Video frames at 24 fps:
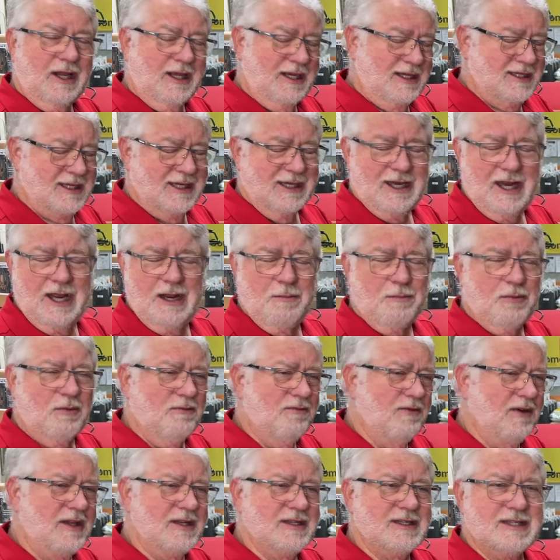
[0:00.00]
like I said, and
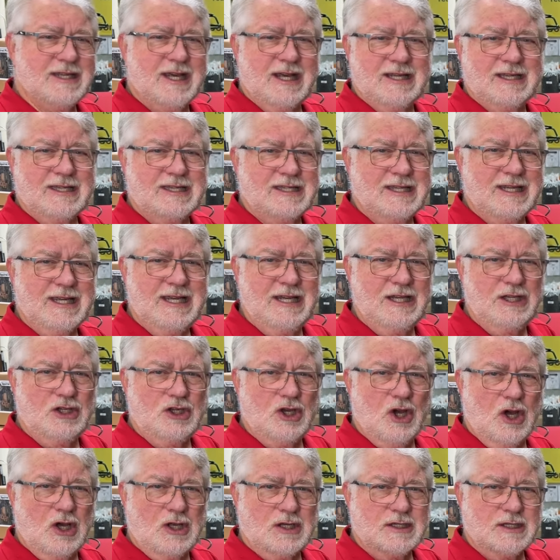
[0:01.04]
prevents that seed
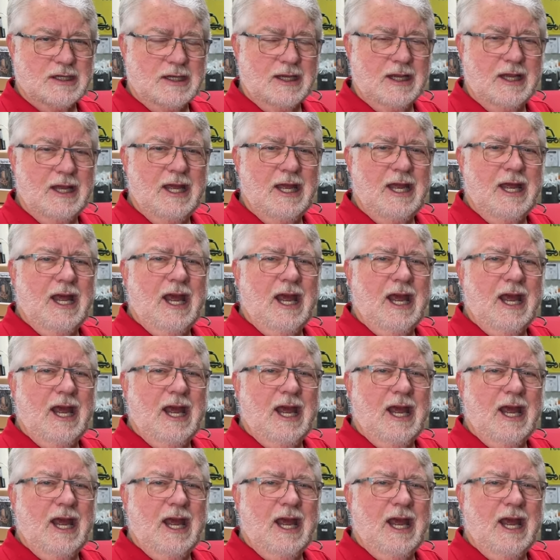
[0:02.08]
tossing.